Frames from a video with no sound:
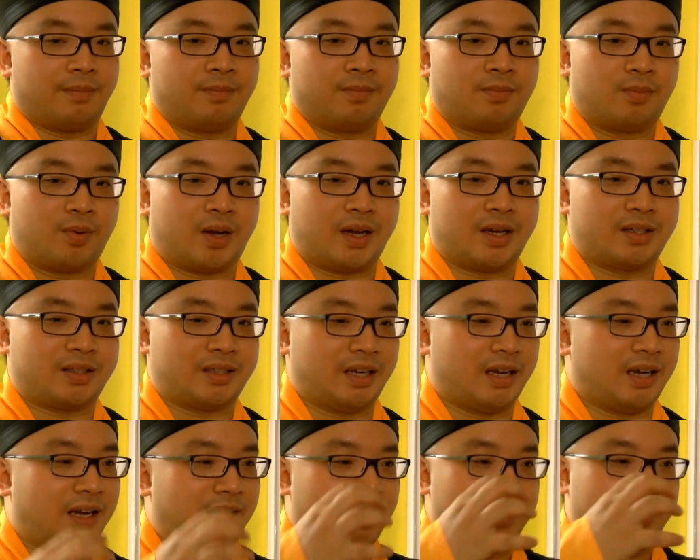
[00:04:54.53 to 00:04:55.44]
we can
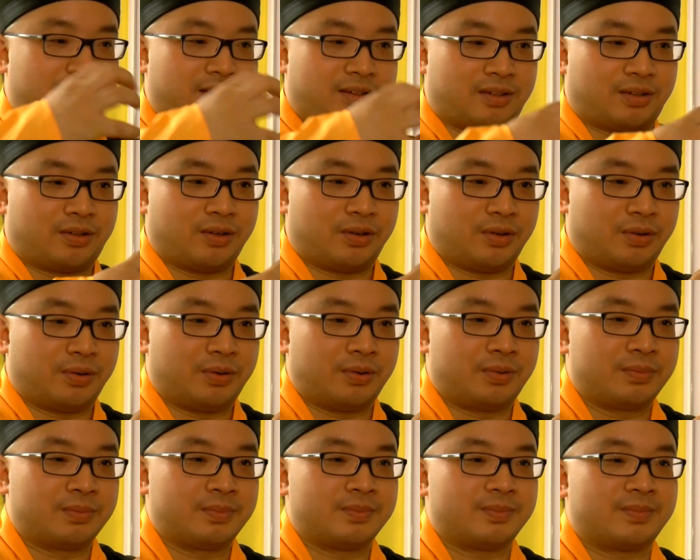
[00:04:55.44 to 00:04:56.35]
say it to
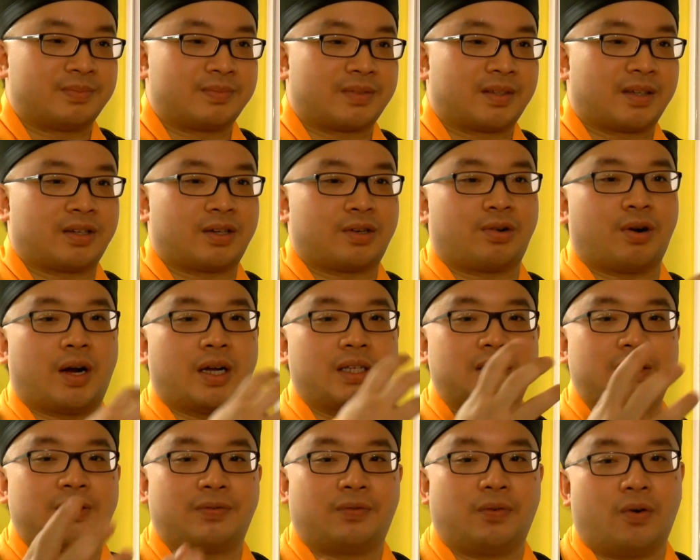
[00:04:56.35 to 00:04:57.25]

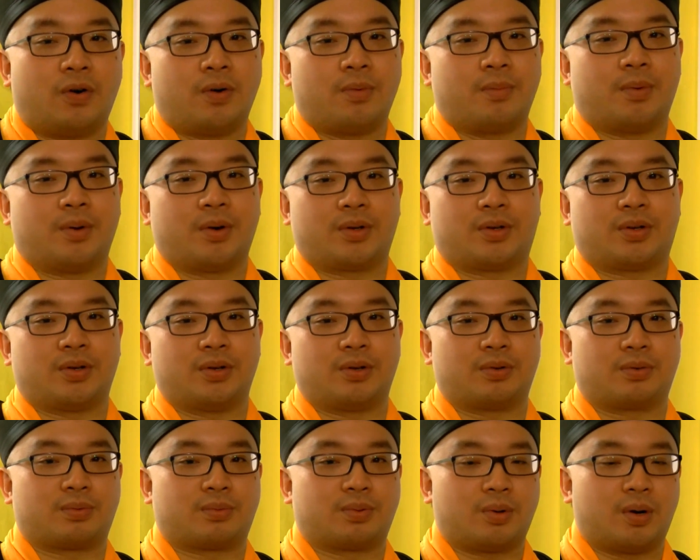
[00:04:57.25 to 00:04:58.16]
transform or
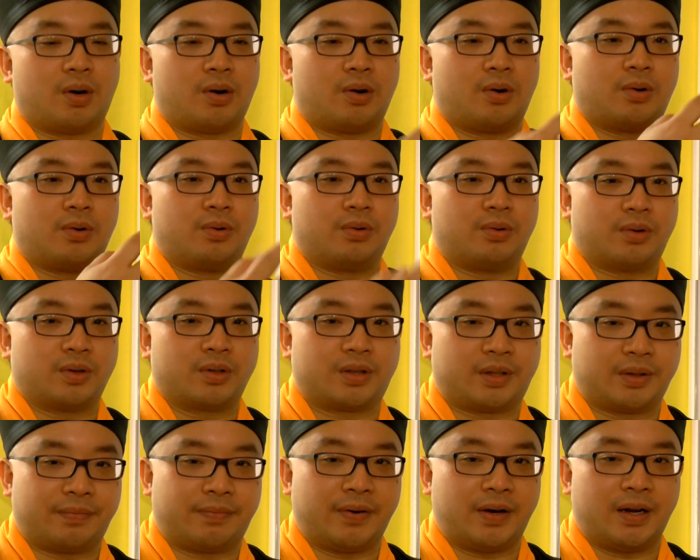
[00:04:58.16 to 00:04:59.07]
to grow or
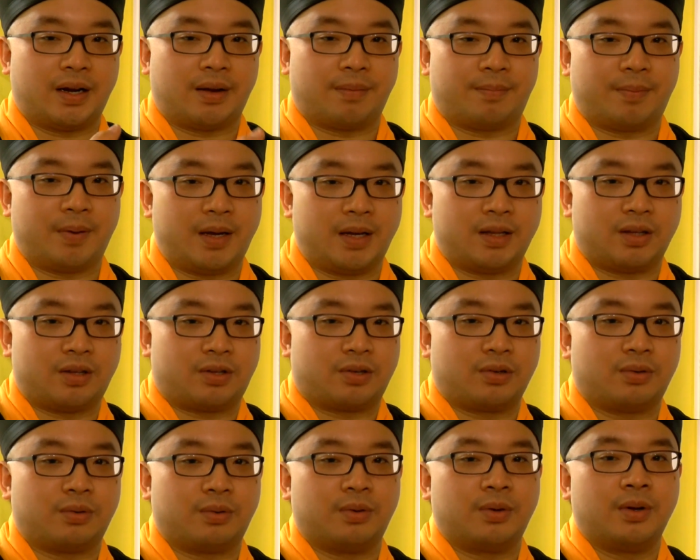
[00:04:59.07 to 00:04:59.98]
develop
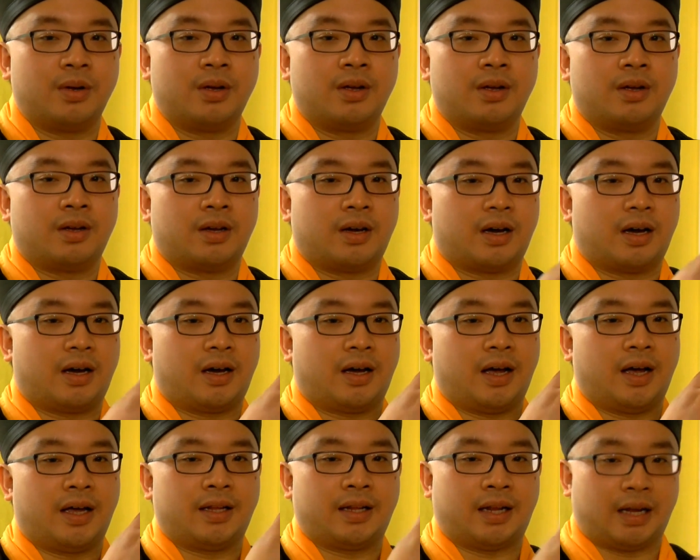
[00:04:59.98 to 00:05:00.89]
into
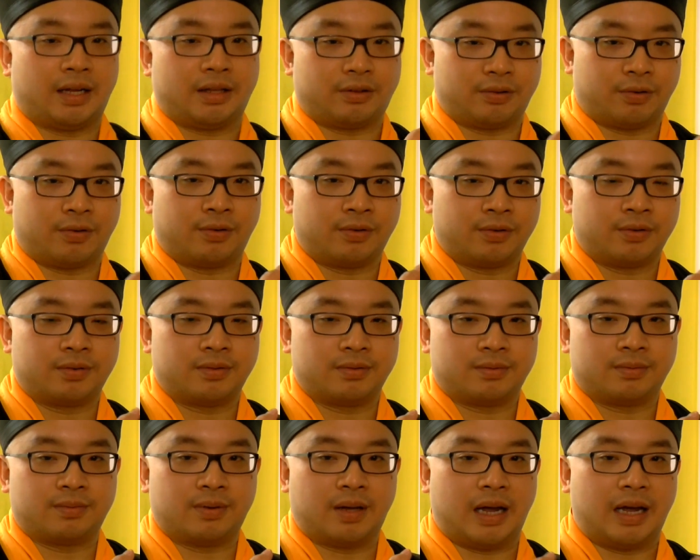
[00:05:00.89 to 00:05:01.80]
another
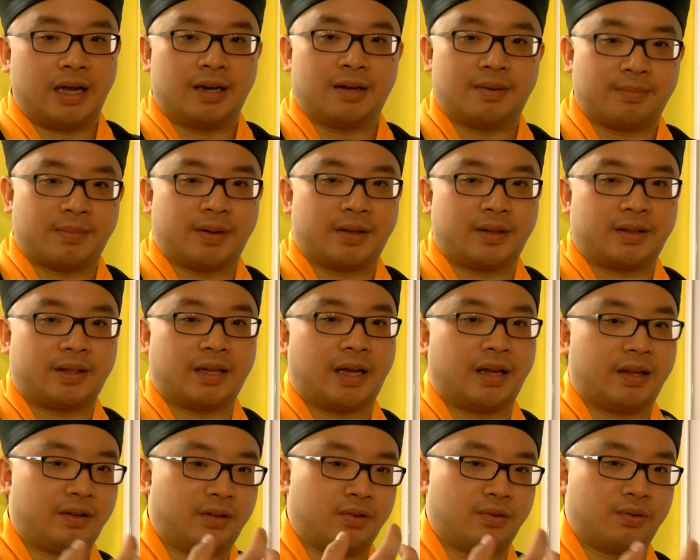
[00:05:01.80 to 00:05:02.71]
element
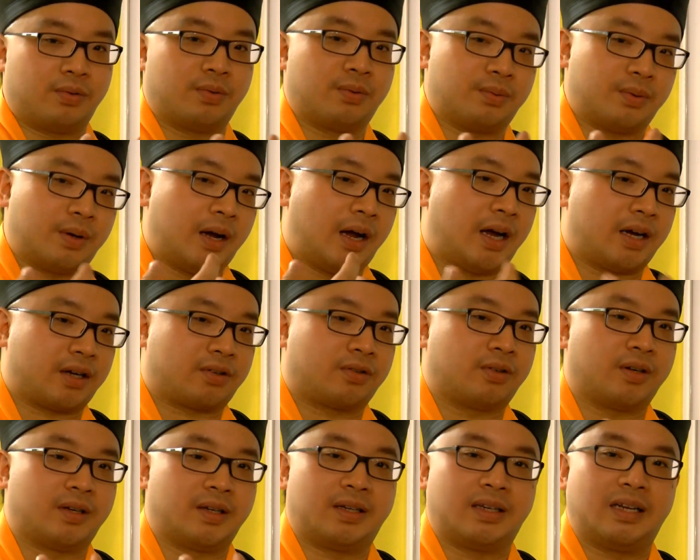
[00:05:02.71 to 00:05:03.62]
that you
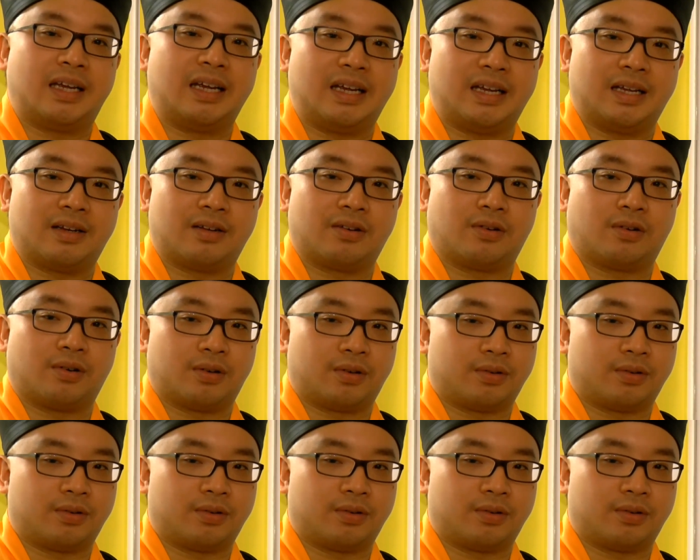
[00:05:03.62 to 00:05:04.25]
actually need or